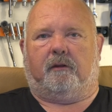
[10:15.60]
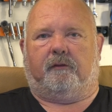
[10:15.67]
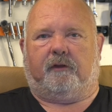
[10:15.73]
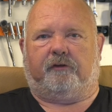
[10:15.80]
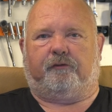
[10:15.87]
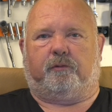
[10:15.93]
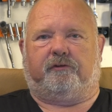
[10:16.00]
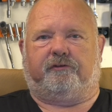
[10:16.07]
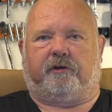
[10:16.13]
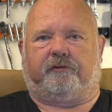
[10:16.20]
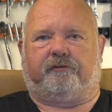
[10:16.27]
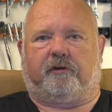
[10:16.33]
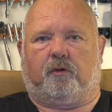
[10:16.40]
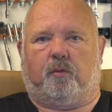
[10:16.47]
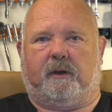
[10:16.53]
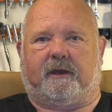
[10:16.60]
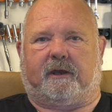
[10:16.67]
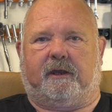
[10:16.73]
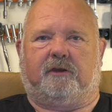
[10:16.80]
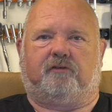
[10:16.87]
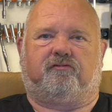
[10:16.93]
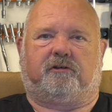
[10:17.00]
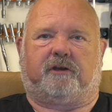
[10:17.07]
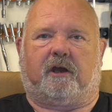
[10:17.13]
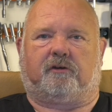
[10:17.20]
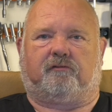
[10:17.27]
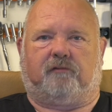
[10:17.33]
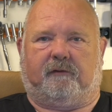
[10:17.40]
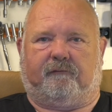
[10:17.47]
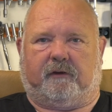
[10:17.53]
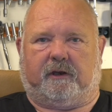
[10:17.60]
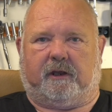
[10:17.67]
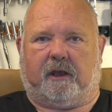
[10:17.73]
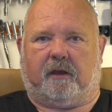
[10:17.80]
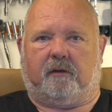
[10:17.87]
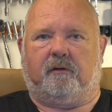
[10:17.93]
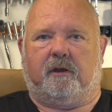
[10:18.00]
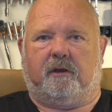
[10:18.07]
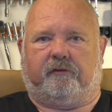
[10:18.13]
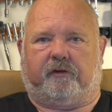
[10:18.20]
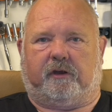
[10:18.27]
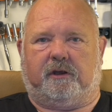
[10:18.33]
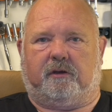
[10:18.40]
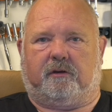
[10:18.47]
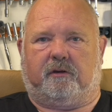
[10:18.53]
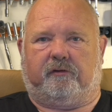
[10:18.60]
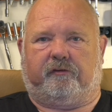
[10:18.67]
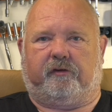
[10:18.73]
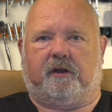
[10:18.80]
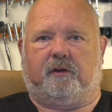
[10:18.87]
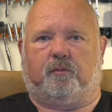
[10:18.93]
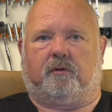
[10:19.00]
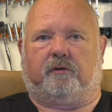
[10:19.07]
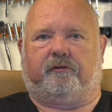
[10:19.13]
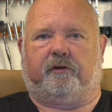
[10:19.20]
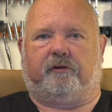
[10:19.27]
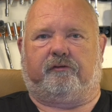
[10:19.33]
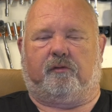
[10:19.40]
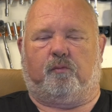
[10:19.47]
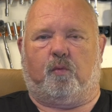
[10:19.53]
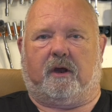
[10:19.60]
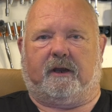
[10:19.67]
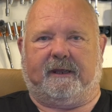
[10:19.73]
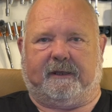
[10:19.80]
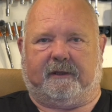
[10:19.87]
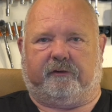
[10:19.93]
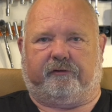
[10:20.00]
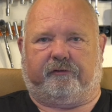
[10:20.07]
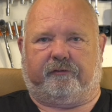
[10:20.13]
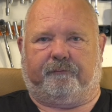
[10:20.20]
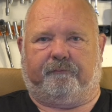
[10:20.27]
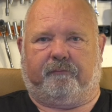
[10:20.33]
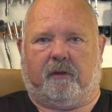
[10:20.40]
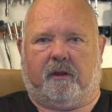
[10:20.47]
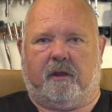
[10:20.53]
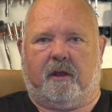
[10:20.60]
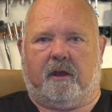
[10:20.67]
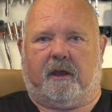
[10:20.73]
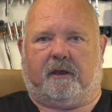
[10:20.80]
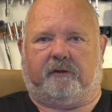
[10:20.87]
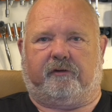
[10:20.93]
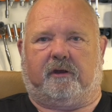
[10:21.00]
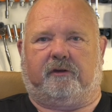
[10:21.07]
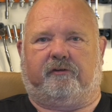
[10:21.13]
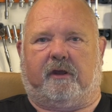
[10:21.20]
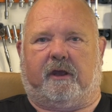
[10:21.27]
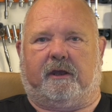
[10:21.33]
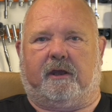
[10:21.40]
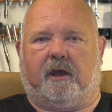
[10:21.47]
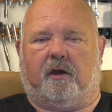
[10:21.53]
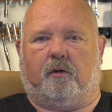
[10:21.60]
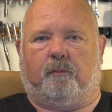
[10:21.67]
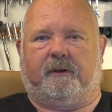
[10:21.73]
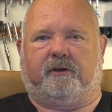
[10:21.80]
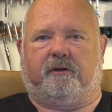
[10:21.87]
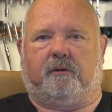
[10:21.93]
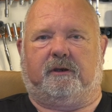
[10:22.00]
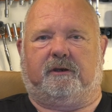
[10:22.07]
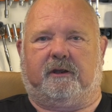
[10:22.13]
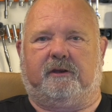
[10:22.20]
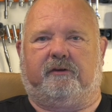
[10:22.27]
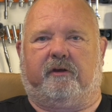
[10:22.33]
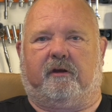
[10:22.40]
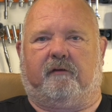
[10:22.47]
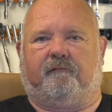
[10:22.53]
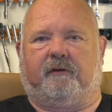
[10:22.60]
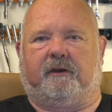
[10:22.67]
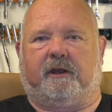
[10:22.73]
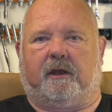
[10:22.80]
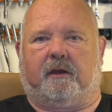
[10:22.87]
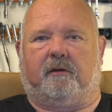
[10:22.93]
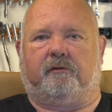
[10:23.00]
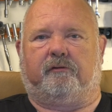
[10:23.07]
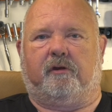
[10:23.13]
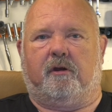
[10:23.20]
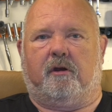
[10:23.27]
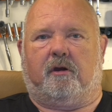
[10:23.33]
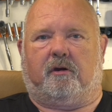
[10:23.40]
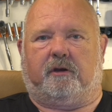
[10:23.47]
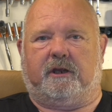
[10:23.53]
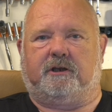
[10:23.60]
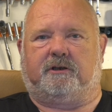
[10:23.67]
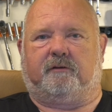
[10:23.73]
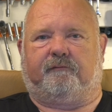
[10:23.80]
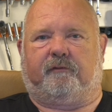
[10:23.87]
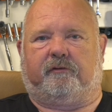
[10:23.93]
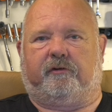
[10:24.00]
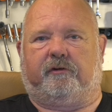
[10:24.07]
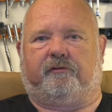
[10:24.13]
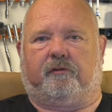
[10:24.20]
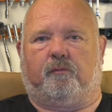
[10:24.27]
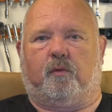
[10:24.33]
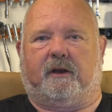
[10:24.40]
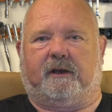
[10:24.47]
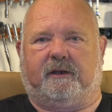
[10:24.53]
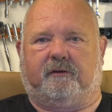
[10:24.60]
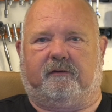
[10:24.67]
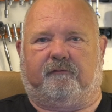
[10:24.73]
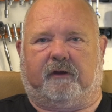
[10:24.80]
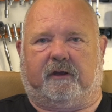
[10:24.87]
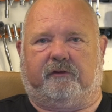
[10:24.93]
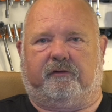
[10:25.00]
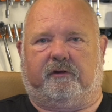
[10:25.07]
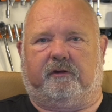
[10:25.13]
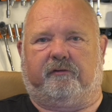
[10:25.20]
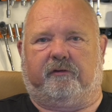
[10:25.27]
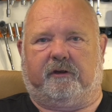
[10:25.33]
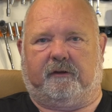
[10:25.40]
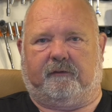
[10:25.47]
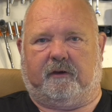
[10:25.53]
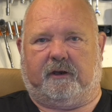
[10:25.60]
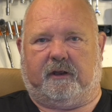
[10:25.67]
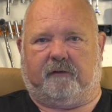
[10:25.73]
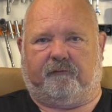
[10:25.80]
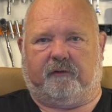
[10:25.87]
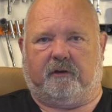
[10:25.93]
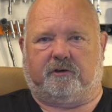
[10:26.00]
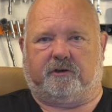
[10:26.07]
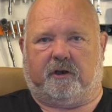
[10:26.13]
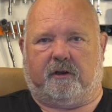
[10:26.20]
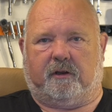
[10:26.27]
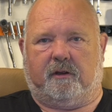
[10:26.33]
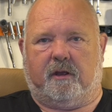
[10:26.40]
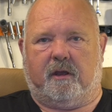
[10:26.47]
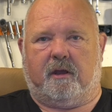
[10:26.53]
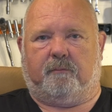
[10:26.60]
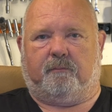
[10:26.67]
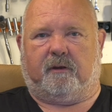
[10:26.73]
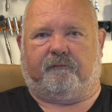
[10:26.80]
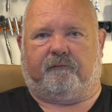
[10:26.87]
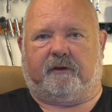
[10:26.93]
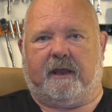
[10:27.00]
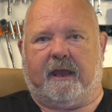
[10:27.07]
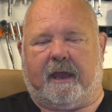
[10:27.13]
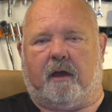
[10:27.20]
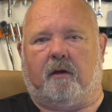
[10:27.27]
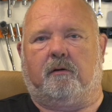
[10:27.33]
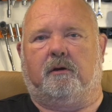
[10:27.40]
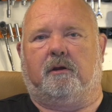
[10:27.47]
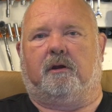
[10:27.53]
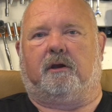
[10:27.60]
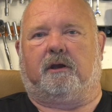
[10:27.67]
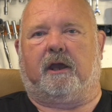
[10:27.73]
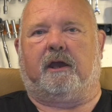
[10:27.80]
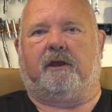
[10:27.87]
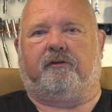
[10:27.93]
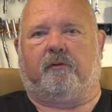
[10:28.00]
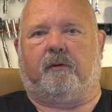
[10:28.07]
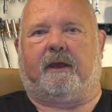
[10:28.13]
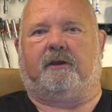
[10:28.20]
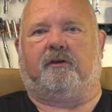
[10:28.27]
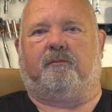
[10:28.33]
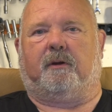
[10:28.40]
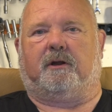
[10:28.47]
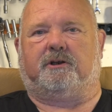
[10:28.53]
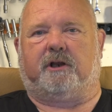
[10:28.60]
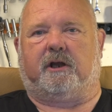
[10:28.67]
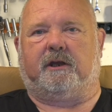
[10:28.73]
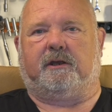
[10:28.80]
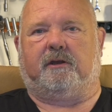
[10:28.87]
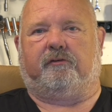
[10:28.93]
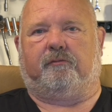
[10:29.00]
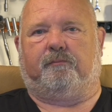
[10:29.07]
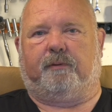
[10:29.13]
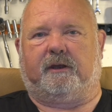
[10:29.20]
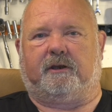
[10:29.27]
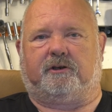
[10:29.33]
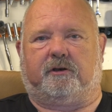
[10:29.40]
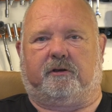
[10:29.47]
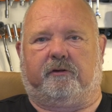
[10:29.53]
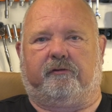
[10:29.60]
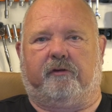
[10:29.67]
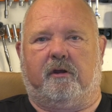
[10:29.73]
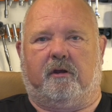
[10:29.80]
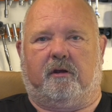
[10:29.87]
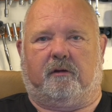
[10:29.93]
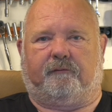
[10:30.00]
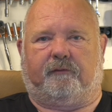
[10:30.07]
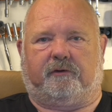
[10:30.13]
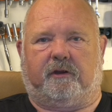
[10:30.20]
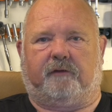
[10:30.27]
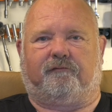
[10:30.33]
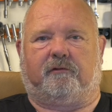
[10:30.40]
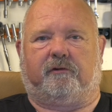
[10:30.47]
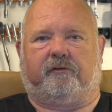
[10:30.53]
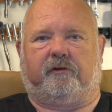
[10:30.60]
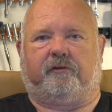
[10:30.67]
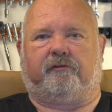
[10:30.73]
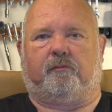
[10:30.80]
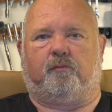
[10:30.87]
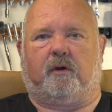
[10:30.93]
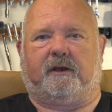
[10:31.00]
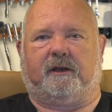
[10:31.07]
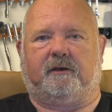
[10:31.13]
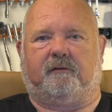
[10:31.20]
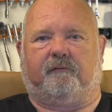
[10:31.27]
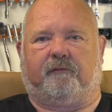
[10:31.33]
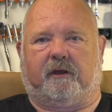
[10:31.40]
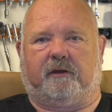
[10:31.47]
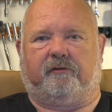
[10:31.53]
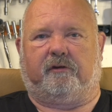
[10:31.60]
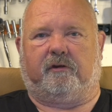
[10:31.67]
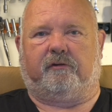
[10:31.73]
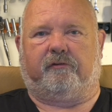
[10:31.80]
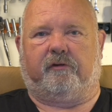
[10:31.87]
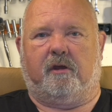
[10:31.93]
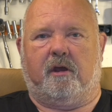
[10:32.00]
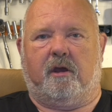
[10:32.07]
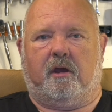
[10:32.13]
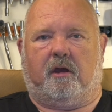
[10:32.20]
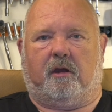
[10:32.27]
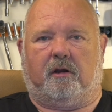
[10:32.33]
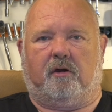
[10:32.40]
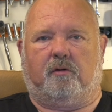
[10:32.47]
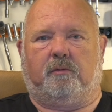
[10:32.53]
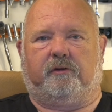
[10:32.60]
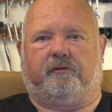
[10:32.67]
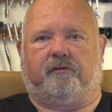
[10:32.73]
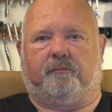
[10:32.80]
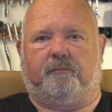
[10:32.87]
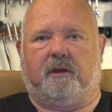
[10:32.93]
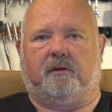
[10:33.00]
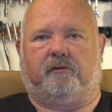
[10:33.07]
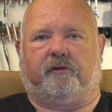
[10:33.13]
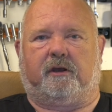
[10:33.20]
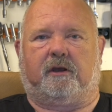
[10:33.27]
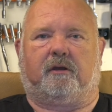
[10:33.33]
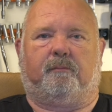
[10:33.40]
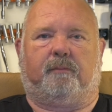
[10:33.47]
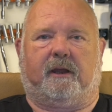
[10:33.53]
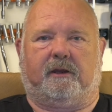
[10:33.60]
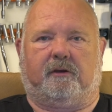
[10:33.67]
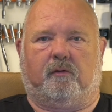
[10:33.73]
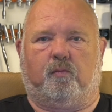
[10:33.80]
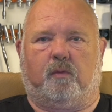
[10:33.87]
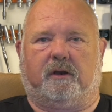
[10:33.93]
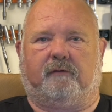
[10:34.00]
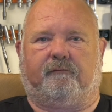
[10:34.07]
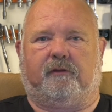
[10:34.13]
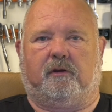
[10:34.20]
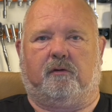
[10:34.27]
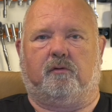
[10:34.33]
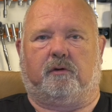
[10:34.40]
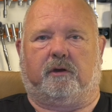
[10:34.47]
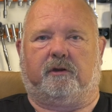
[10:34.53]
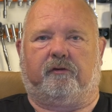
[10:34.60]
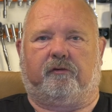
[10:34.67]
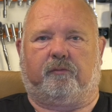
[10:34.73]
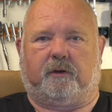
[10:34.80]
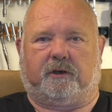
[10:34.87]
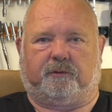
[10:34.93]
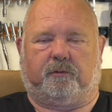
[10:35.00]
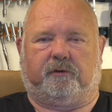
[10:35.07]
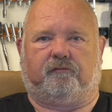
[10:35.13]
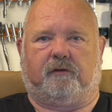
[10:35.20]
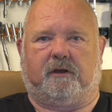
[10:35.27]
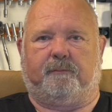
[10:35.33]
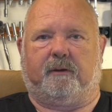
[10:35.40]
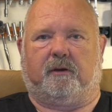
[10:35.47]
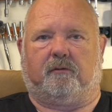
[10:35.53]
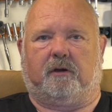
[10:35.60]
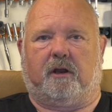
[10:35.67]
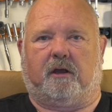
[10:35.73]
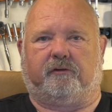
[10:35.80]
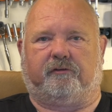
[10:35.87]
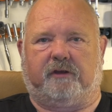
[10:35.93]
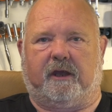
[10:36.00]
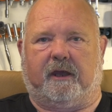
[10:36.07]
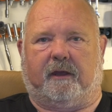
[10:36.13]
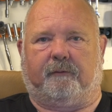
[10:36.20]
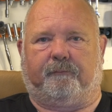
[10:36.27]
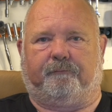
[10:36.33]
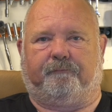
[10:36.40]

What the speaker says: This was just a quick introductory video so you can see what System ONE is. As I say, I will be doing detailed videos on each of the System ONE interfaces in the near future. But for now, I'm going to end by showing you some pictures of the different System ONE interfaces, along with some music played on one of the organs which was rebuilt last year.